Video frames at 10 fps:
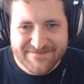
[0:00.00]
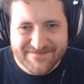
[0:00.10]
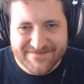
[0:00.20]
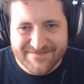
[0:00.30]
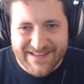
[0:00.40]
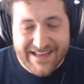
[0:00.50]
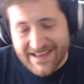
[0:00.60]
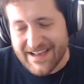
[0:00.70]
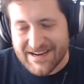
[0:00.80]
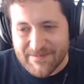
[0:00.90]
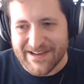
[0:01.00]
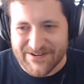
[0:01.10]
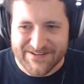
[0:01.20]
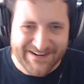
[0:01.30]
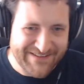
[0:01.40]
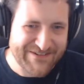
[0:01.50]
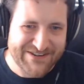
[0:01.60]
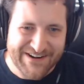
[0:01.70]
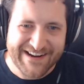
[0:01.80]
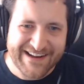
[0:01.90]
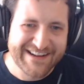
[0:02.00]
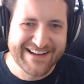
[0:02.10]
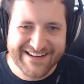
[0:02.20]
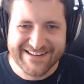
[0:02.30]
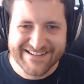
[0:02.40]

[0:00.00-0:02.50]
It could be interesting, yeah, for sure. Yeah.